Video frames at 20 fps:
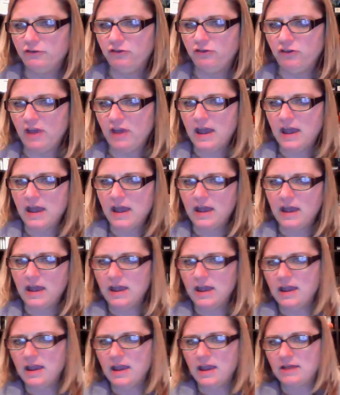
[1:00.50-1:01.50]

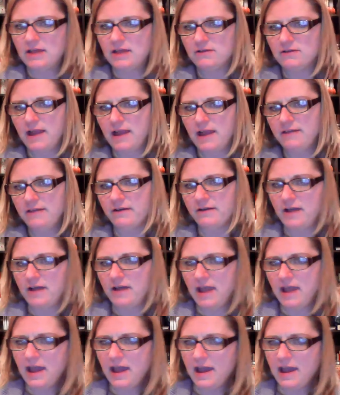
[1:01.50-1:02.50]
J, Lorenzo,
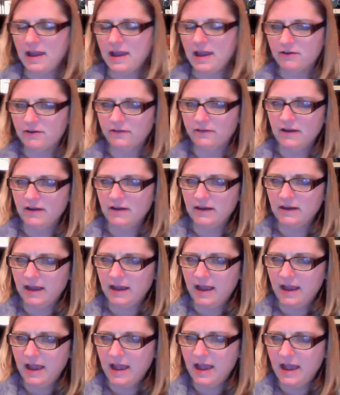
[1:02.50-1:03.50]
hey, Christina,
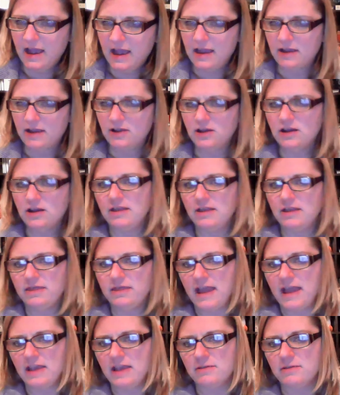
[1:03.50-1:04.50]
hey, good,
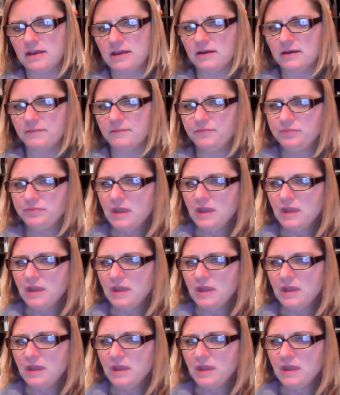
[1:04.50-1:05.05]
thank you, Mina.